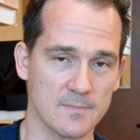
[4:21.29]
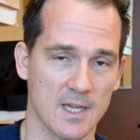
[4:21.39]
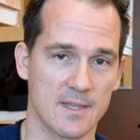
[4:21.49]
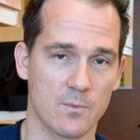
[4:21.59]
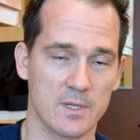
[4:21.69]

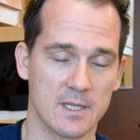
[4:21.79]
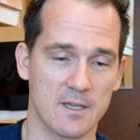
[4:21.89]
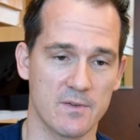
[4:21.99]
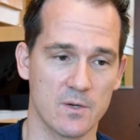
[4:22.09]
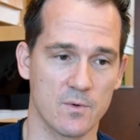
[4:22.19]
And then we
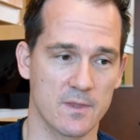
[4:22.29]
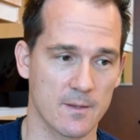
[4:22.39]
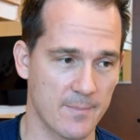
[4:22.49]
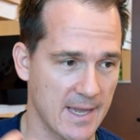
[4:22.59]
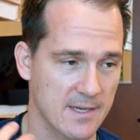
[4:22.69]
leave you with a
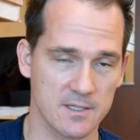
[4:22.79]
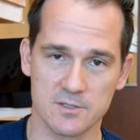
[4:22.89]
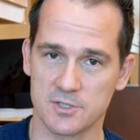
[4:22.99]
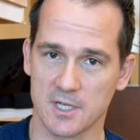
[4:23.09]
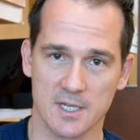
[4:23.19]

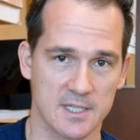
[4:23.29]
bandage,